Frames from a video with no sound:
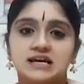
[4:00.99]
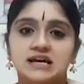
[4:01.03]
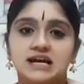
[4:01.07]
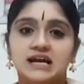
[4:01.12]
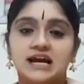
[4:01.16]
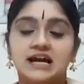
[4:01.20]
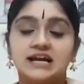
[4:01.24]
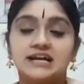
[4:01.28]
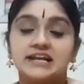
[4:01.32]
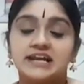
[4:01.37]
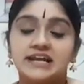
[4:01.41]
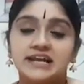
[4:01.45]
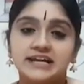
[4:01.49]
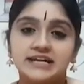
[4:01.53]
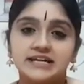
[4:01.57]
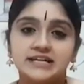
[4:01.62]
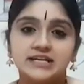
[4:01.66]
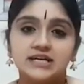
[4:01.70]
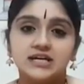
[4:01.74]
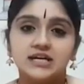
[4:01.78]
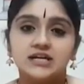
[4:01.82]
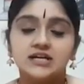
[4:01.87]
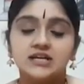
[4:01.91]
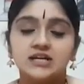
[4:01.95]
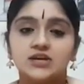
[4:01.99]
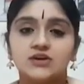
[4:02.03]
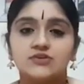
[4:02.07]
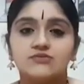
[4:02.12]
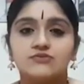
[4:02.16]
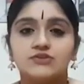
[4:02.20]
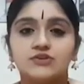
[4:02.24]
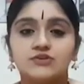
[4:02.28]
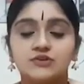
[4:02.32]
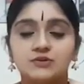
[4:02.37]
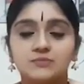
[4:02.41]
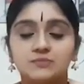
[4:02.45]
and in turn,
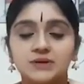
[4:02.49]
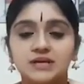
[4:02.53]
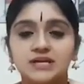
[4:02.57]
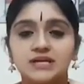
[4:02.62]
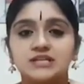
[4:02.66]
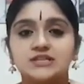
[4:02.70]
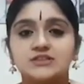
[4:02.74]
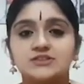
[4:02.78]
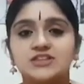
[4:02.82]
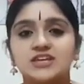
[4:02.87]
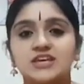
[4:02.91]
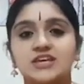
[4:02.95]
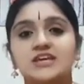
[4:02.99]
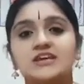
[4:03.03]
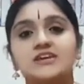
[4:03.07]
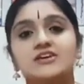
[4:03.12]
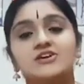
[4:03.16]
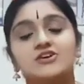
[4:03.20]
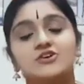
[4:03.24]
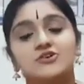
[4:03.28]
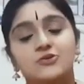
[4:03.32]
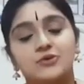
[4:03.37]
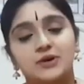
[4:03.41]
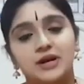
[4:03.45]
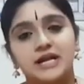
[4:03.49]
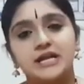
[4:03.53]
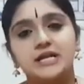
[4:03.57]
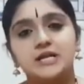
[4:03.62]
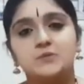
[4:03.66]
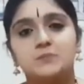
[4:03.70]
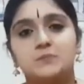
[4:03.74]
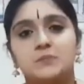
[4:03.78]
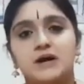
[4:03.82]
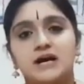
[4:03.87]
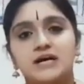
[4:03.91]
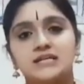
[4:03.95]
we will be in the
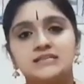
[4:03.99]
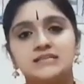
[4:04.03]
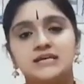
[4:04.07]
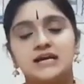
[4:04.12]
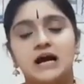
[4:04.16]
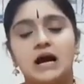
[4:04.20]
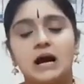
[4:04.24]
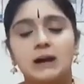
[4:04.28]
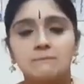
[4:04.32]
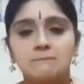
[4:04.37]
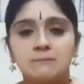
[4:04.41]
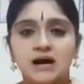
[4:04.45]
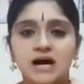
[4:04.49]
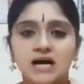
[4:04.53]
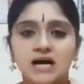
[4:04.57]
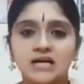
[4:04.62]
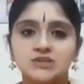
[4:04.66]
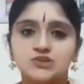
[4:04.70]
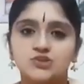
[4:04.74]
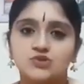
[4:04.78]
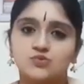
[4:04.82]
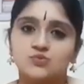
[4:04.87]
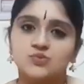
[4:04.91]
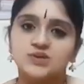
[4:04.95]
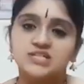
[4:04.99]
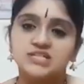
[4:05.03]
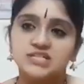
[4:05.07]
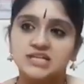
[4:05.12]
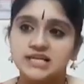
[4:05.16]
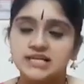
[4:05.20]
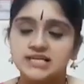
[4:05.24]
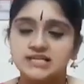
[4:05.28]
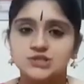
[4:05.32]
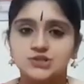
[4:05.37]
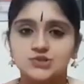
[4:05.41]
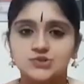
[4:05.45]
right path, a path which
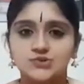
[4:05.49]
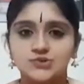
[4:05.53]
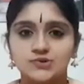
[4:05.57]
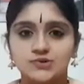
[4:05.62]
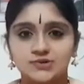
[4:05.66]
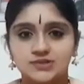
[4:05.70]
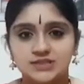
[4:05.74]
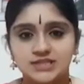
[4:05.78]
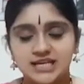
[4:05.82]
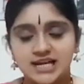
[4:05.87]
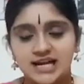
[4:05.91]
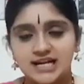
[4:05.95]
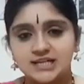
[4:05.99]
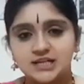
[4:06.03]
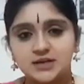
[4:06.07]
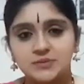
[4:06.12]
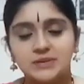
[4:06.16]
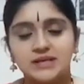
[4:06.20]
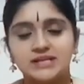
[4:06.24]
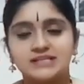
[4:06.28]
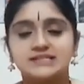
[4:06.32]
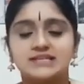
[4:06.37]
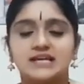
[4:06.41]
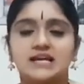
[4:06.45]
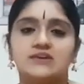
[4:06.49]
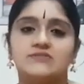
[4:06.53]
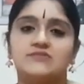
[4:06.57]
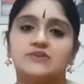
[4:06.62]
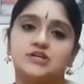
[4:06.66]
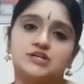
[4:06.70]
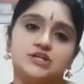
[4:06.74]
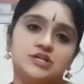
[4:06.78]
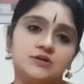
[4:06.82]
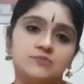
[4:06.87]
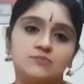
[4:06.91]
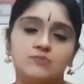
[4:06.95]
leads to the ultimate
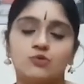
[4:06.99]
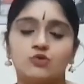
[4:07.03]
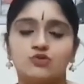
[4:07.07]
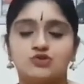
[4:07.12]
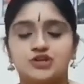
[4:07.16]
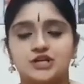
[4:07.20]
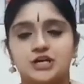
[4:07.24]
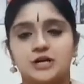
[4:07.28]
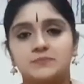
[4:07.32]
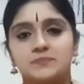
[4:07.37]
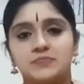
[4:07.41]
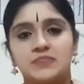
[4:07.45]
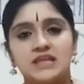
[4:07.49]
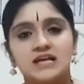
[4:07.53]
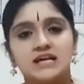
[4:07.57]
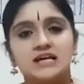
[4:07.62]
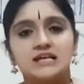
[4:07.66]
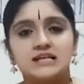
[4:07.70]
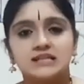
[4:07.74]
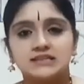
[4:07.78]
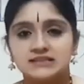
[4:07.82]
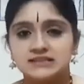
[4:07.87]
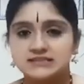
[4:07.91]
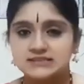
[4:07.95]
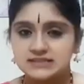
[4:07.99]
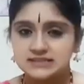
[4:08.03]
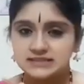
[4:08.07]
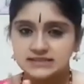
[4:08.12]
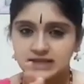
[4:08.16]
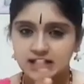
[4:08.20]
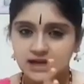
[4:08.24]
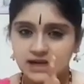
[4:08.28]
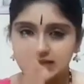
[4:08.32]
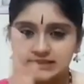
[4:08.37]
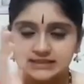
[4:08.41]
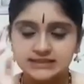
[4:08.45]
salvation, moksha. This is
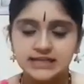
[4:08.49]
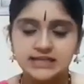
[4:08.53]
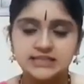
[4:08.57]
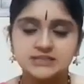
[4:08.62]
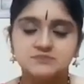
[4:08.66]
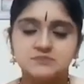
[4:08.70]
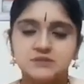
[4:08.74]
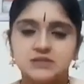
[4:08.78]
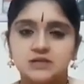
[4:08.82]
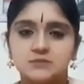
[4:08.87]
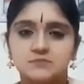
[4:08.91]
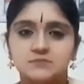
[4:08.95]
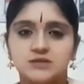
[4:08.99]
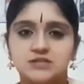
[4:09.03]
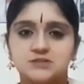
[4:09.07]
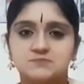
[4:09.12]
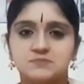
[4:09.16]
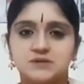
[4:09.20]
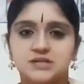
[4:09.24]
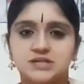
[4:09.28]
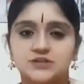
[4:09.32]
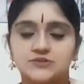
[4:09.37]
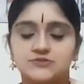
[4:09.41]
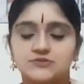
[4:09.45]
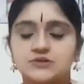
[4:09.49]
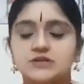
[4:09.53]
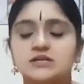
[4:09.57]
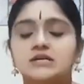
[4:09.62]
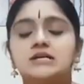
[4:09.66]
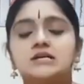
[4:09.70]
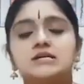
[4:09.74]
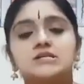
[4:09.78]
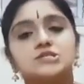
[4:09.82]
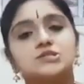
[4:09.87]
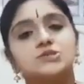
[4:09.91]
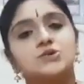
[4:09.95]
an Adhyatmika perspective.
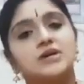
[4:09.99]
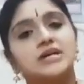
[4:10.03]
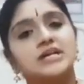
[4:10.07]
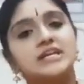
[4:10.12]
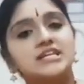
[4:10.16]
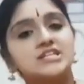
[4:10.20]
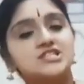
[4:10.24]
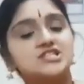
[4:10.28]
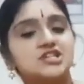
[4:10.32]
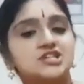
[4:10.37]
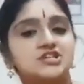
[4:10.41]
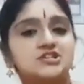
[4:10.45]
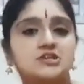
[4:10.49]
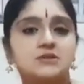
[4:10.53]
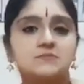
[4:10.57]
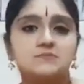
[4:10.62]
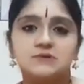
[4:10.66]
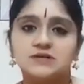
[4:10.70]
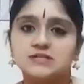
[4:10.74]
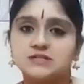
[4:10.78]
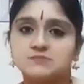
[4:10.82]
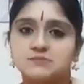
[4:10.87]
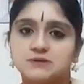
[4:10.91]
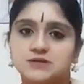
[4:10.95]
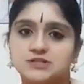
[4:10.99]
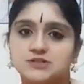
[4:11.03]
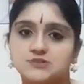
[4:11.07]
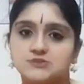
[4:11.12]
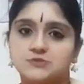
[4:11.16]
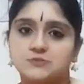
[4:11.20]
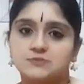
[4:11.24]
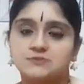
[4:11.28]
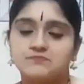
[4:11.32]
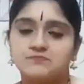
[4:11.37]
So, in a general perspective,